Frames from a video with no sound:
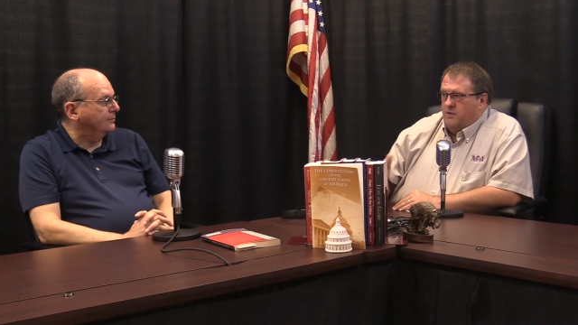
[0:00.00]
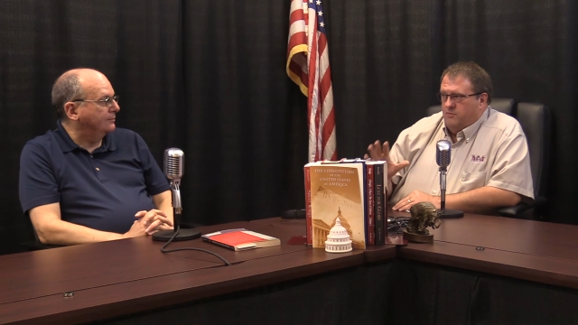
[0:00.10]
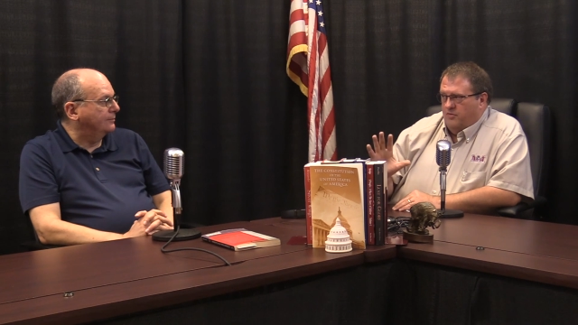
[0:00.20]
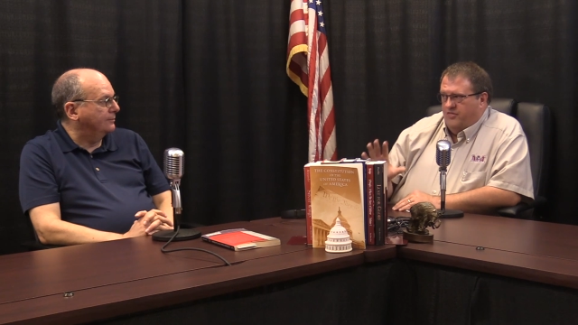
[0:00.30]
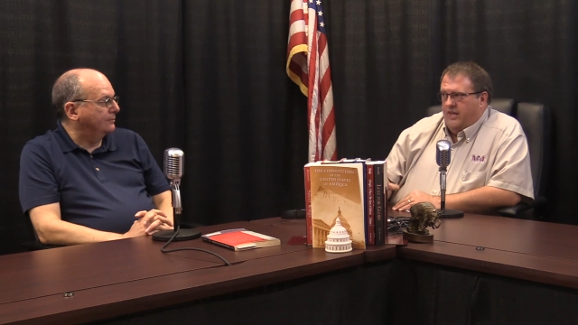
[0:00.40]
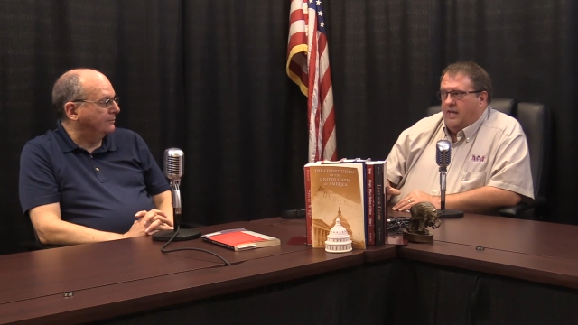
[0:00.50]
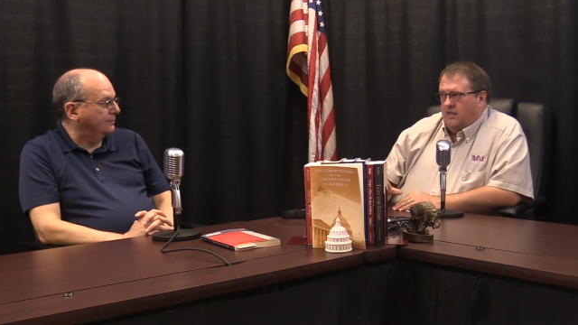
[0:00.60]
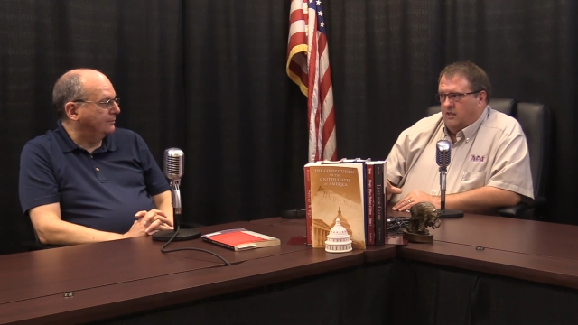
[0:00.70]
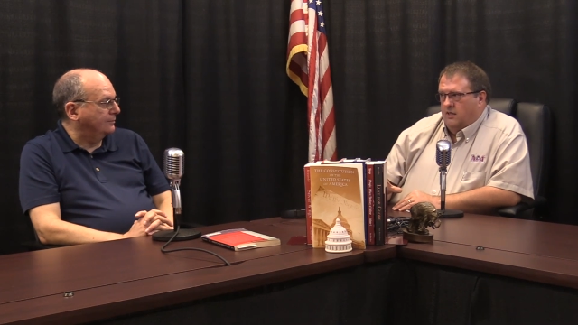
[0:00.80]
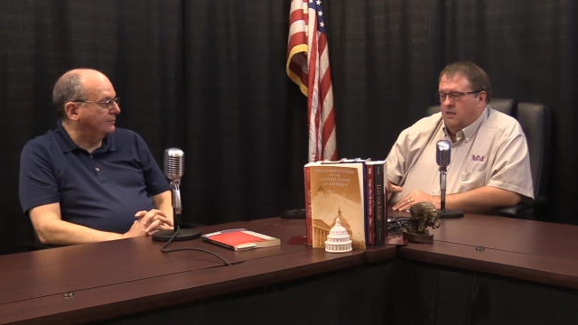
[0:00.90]
Speaker 1: people
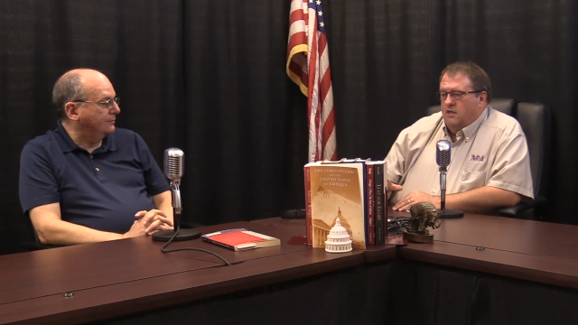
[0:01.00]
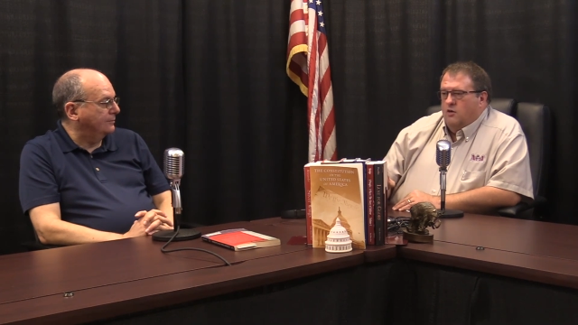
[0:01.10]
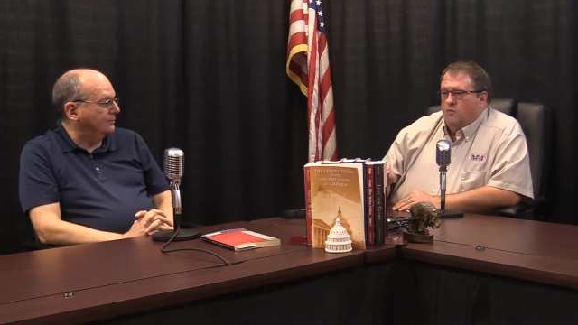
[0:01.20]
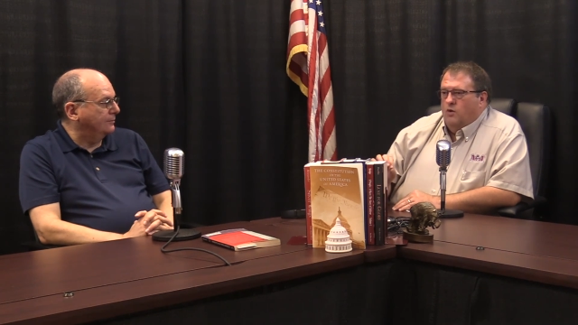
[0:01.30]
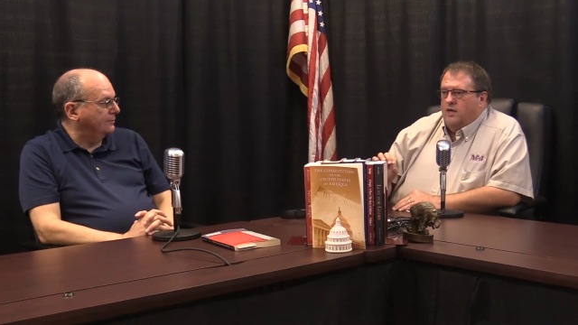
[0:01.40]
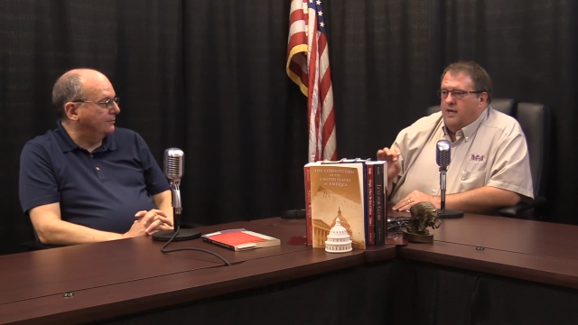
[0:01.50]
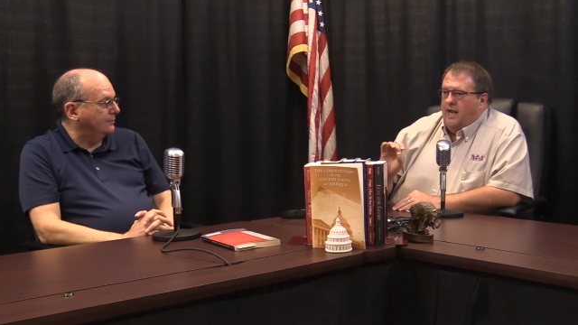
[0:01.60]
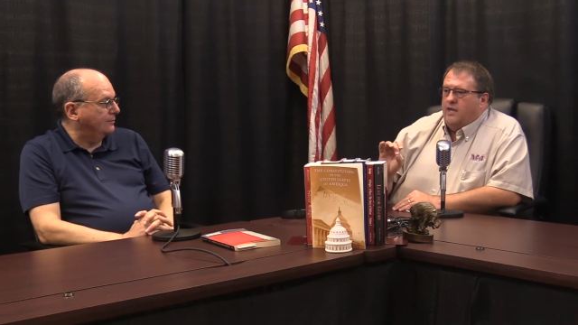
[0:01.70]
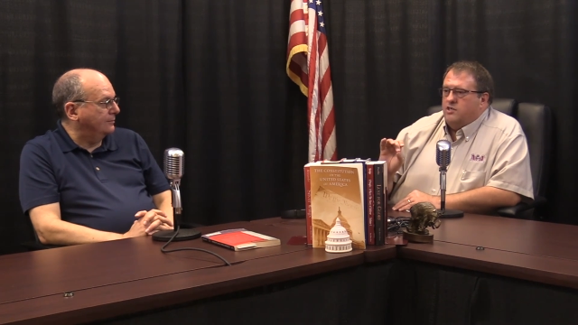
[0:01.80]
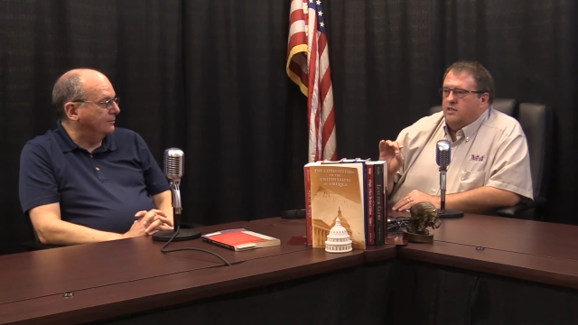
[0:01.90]
think. What it
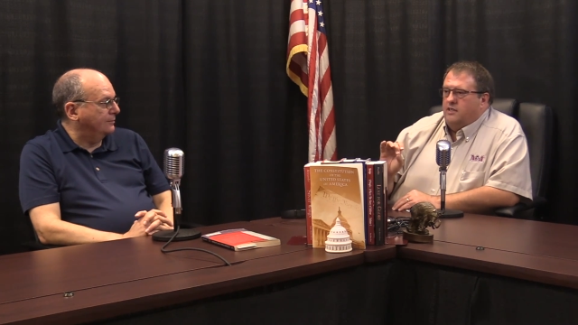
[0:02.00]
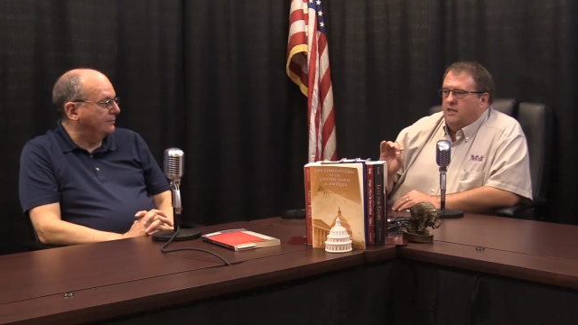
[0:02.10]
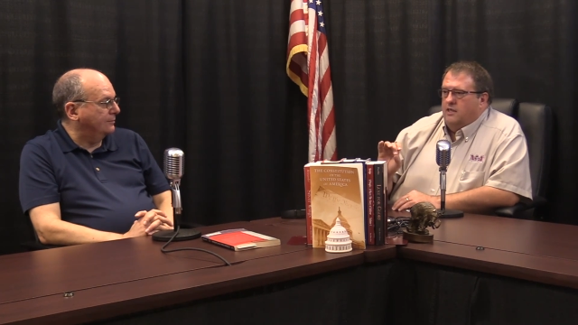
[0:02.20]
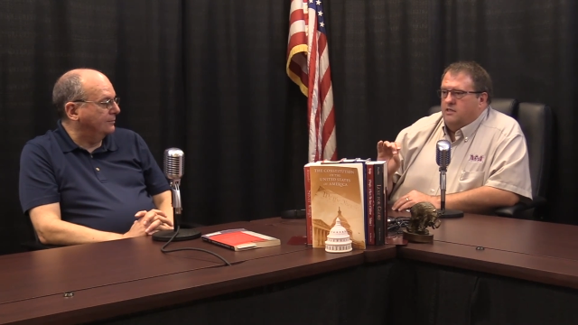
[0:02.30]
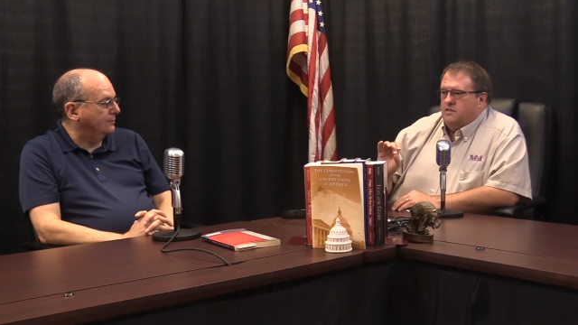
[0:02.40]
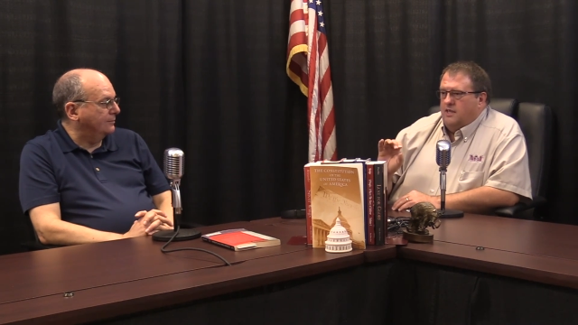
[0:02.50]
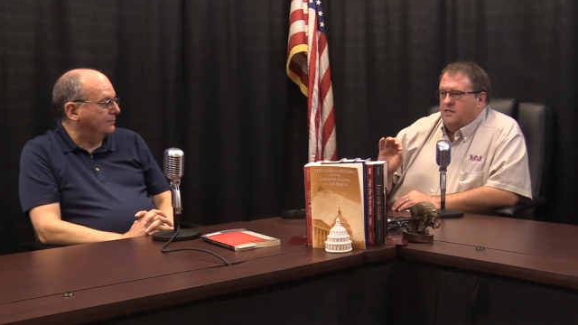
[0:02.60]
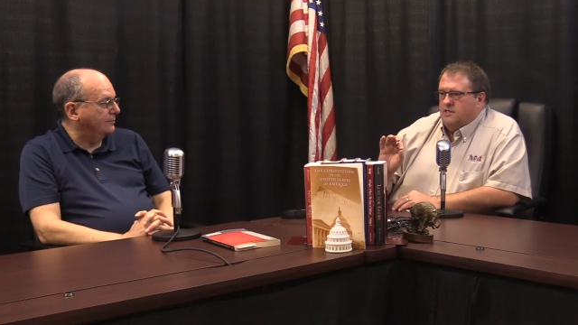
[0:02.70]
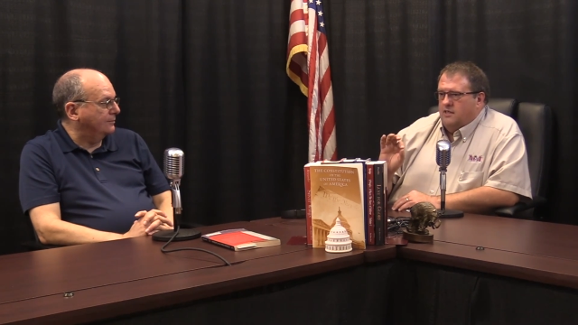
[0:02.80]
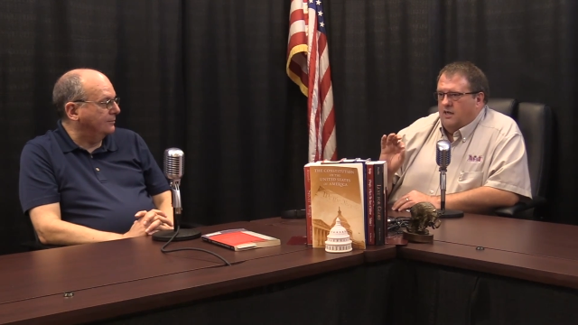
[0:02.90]
actually does
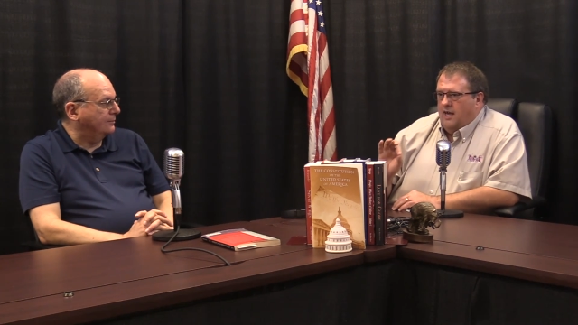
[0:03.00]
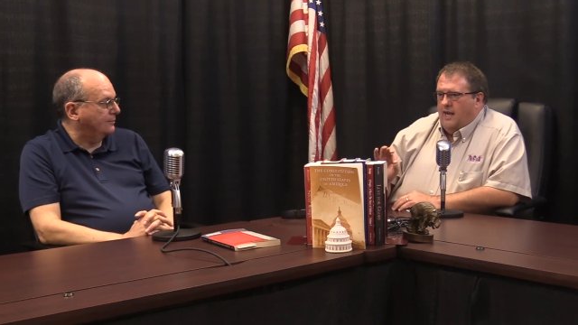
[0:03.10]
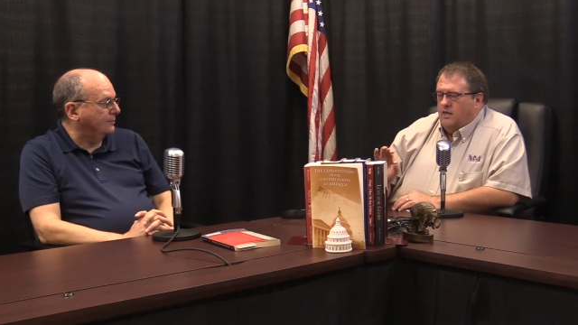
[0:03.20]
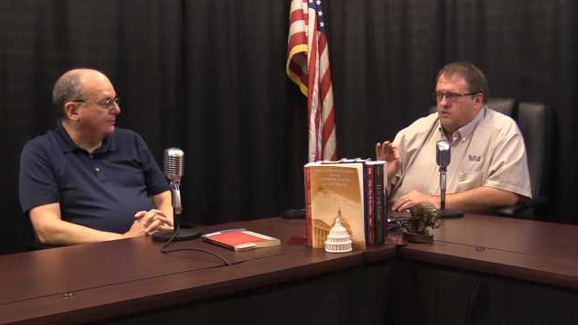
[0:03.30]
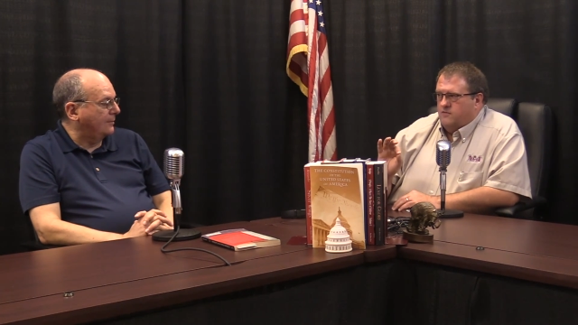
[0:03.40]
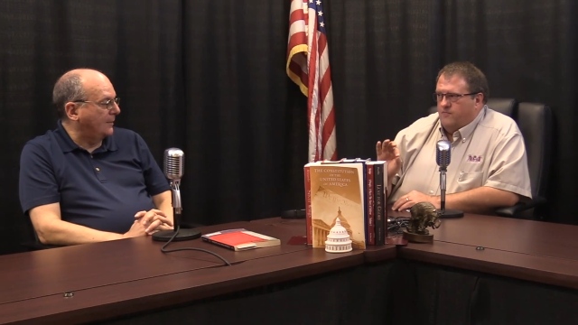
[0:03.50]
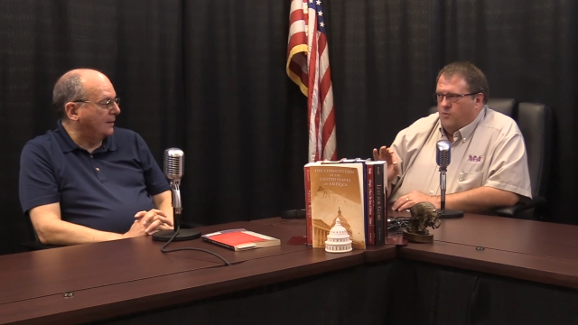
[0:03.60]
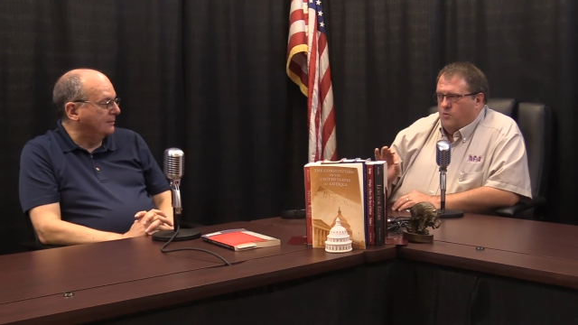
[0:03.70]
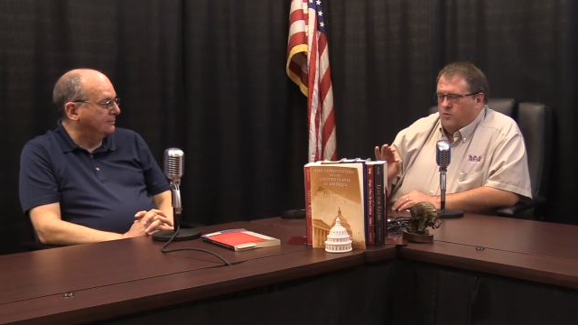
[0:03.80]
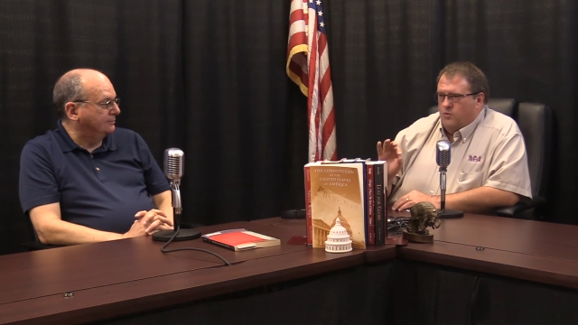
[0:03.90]
is it allows
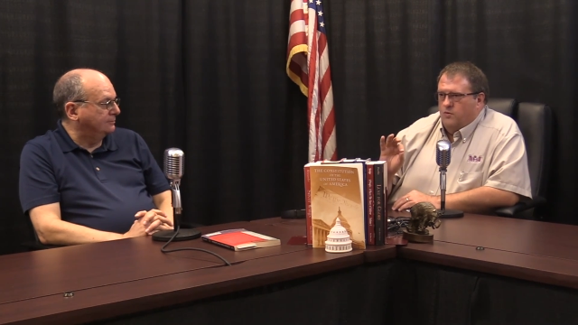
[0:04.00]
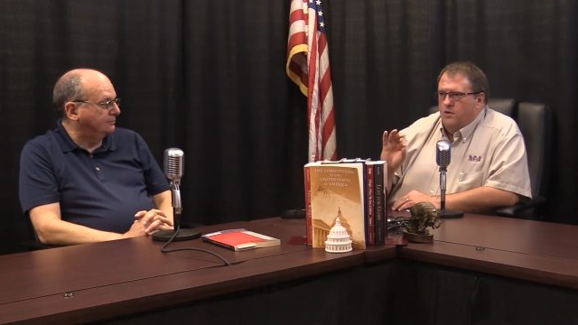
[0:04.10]
for